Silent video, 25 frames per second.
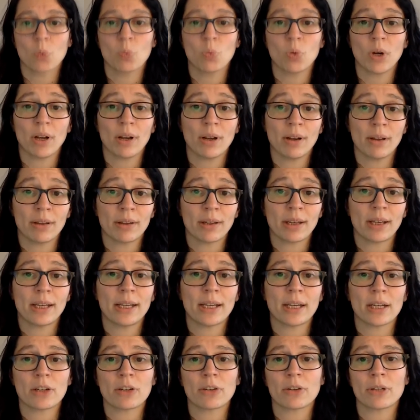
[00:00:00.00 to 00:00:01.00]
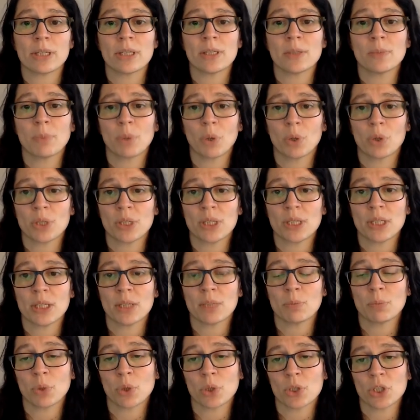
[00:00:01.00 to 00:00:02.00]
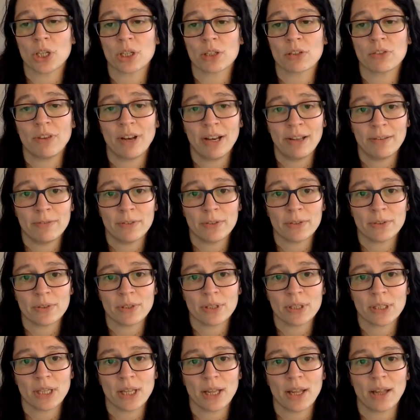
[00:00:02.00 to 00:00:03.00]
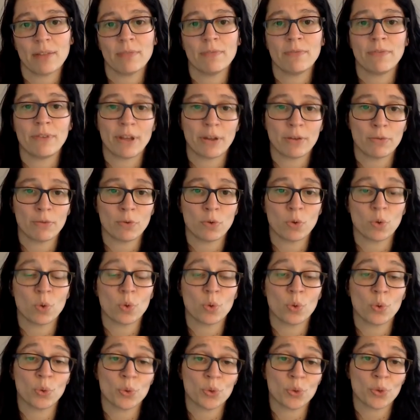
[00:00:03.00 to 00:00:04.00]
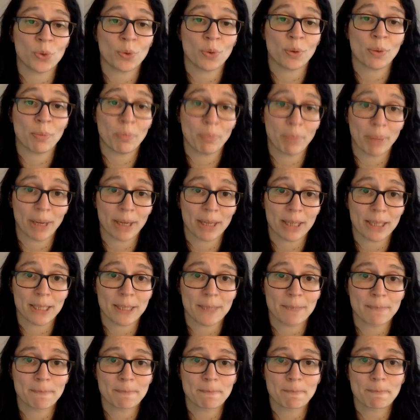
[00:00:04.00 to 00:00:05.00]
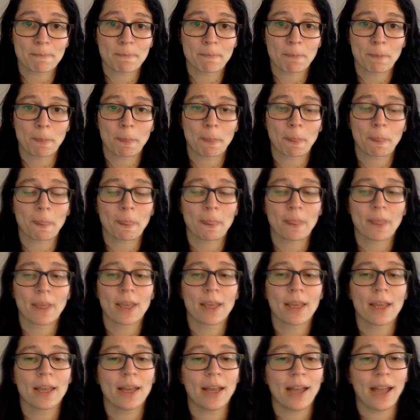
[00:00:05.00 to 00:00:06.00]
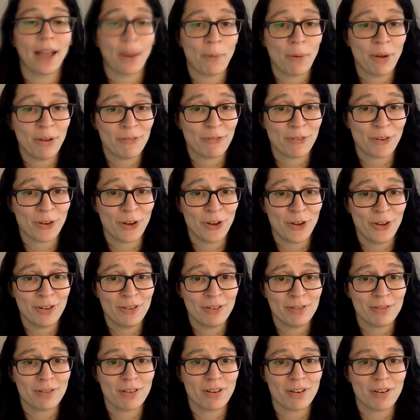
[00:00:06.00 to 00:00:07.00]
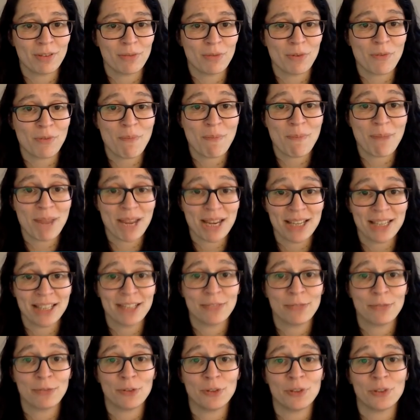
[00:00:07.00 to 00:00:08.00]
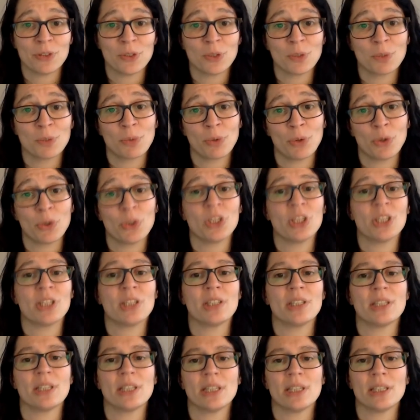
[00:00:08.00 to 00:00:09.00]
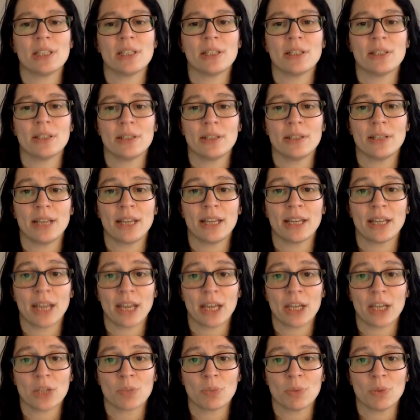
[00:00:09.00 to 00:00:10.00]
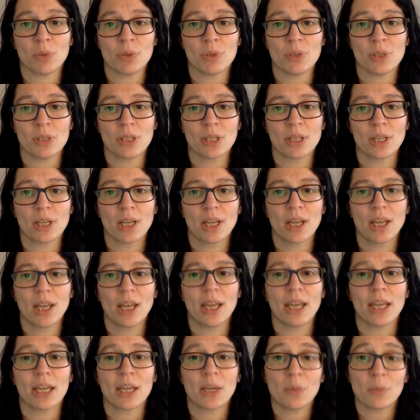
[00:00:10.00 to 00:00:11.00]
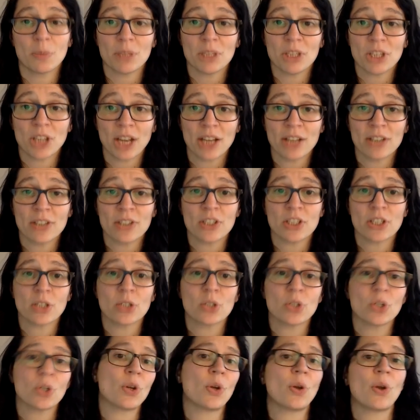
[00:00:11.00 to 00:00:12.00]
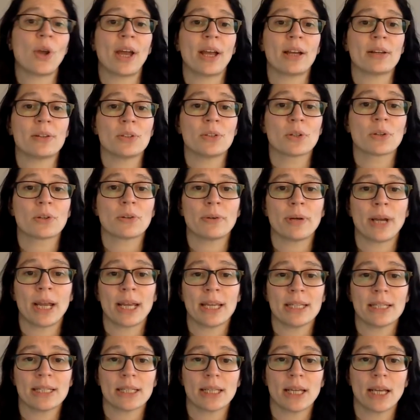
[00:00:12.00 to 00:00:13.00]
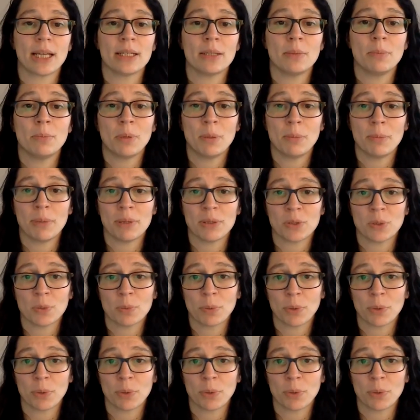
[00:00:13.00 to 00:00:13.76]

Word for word: will likely increase policy and project relevance and therefore also impact. However, with many different approaches to citizen engagement, it can be challenging to know how to create and implement a